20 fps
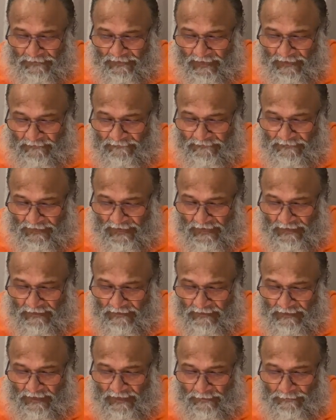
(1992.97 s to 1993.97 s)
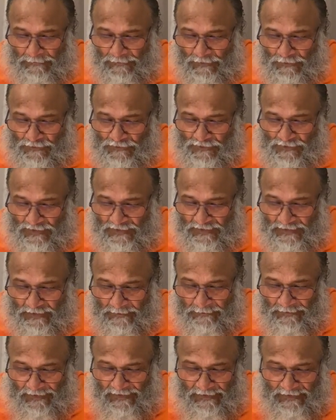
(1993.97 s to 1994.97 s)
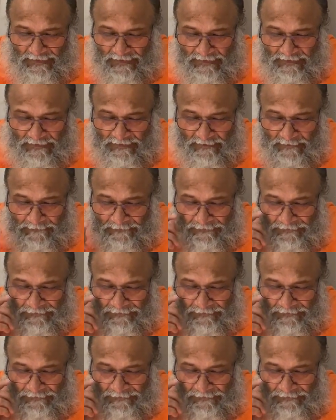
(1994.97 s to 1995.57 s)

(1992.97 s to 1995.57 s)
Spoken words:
In fact, they are mutually dependent.